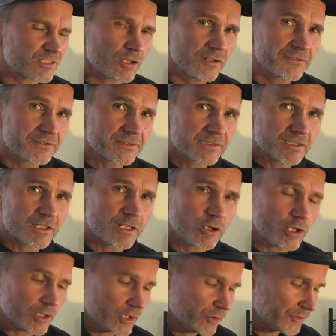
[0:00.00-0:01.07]
It
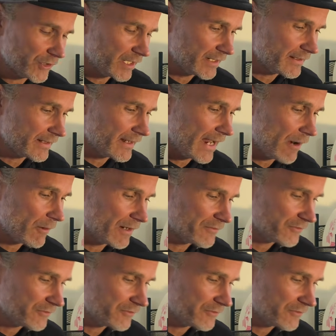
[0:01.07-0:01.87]
all goes on how I